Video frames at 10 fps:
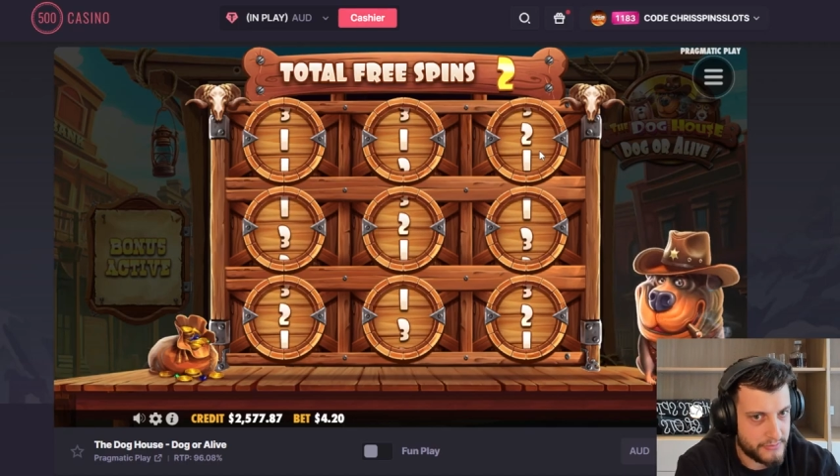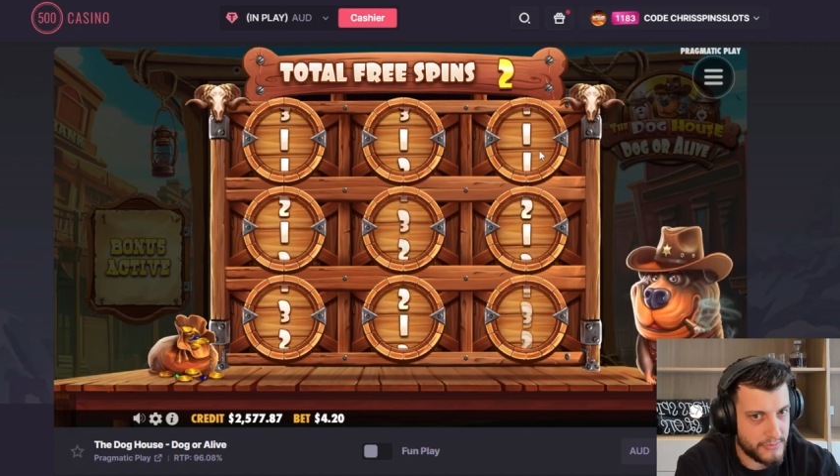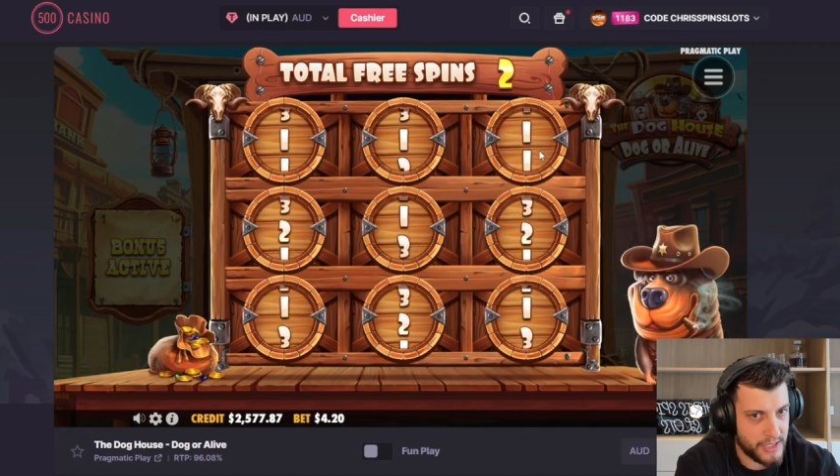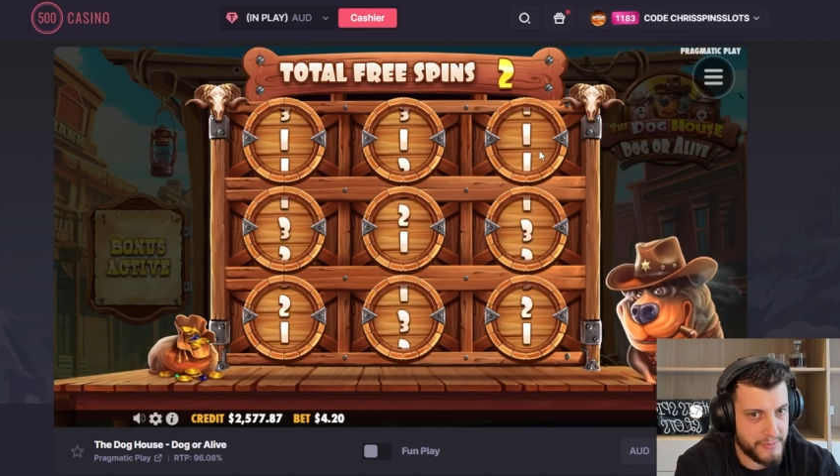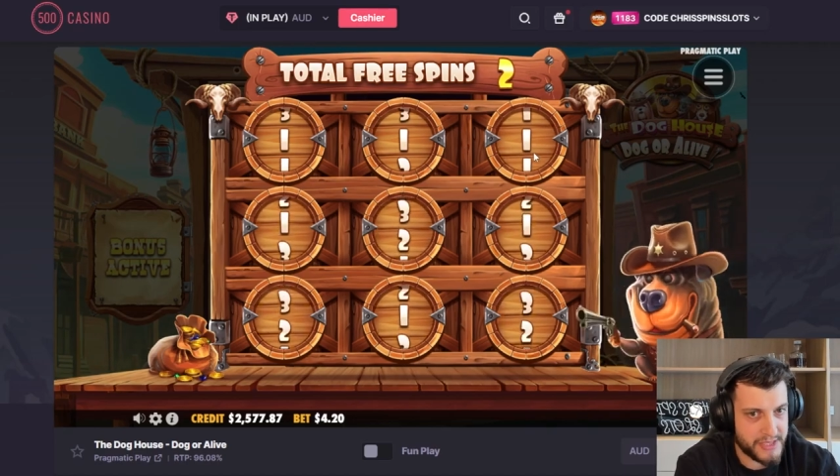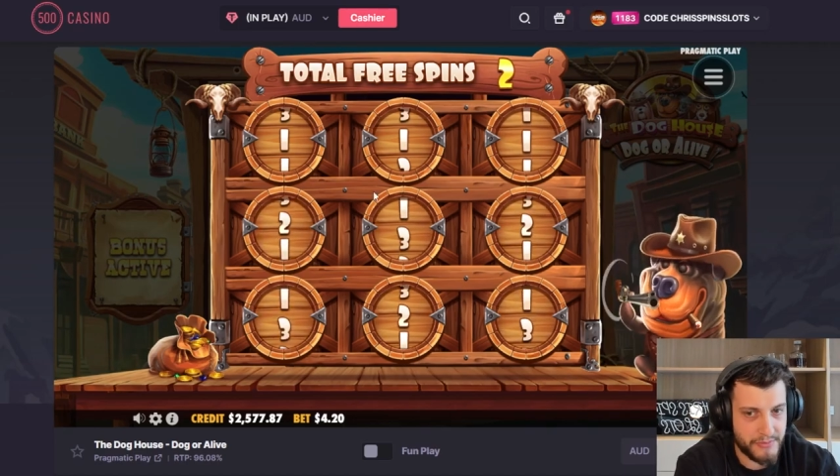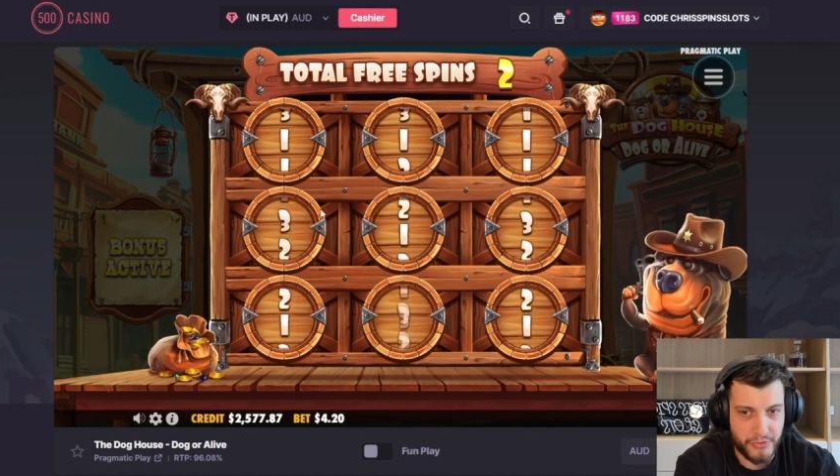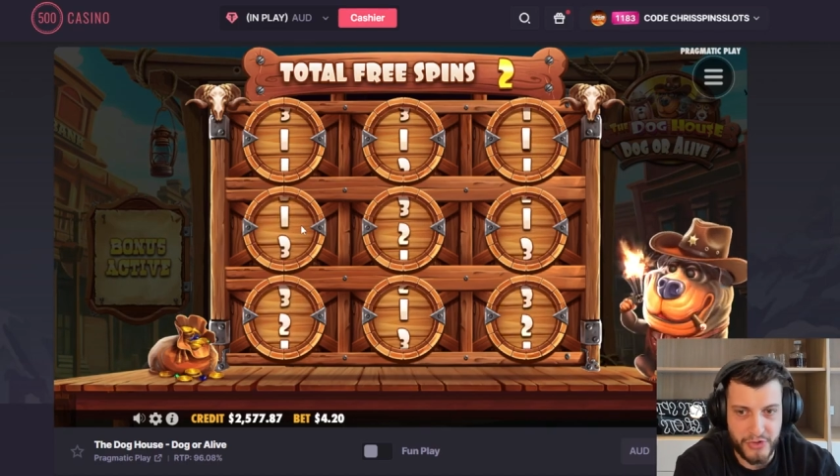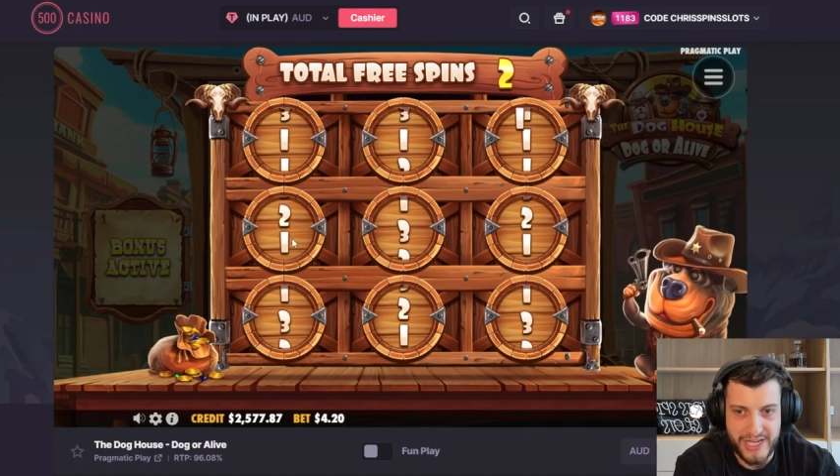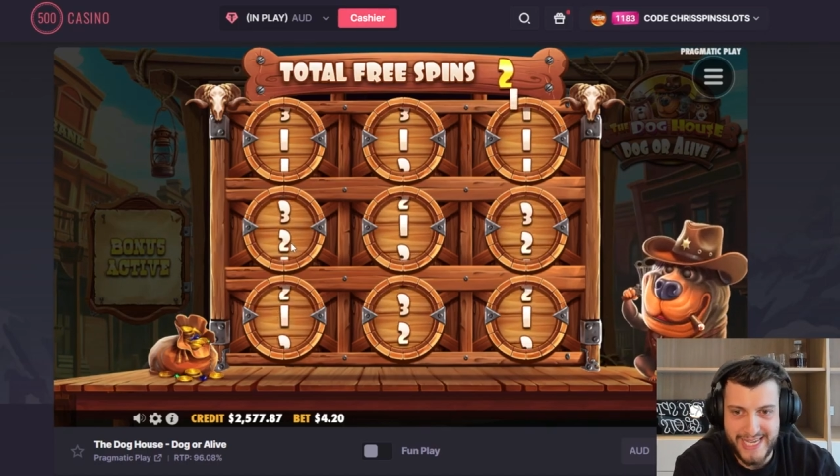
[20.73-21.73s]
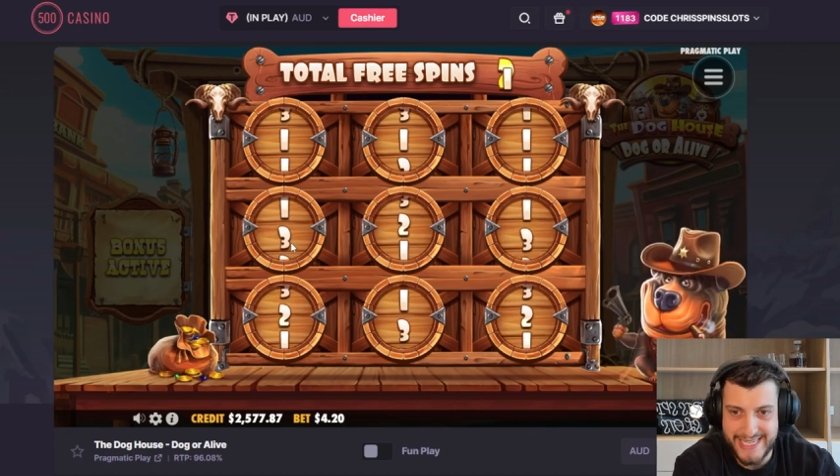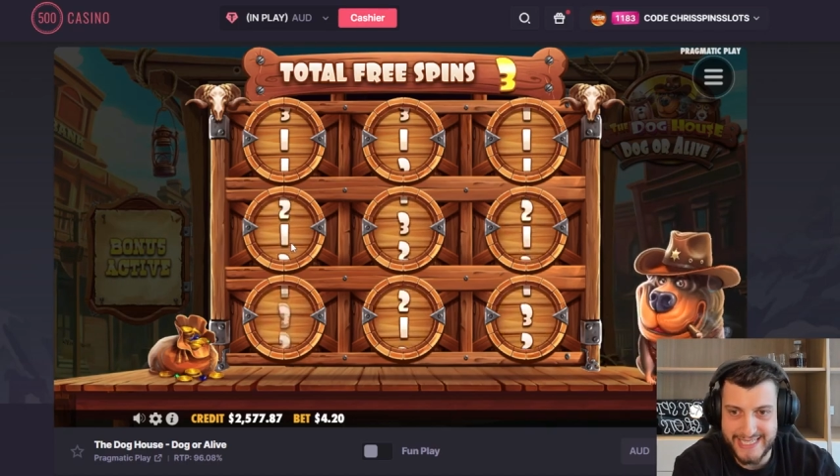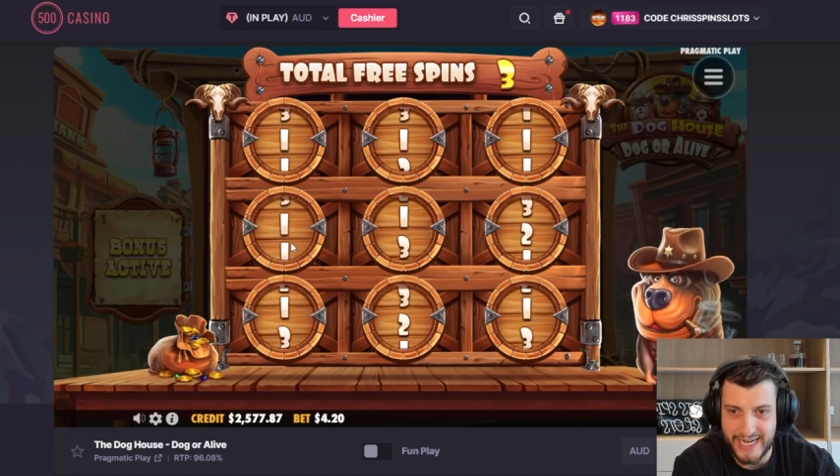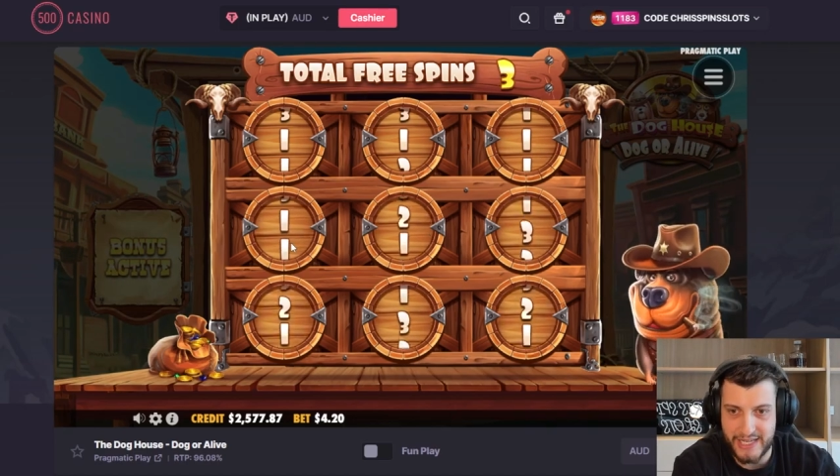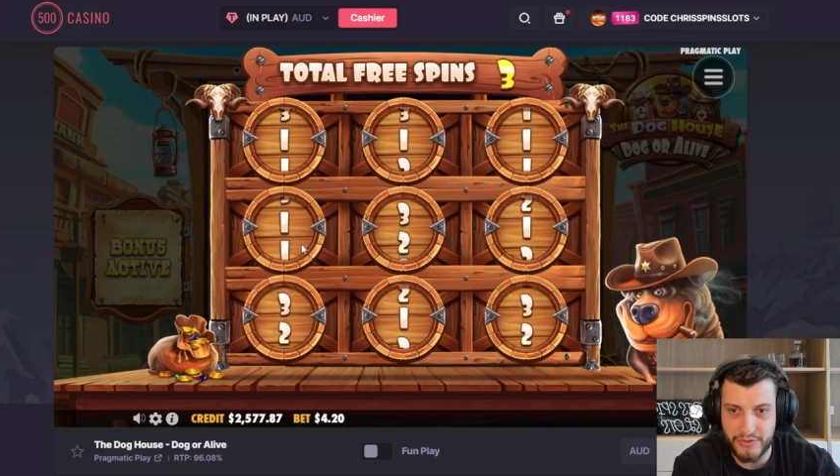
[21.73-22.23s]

Give me some threes. Can I get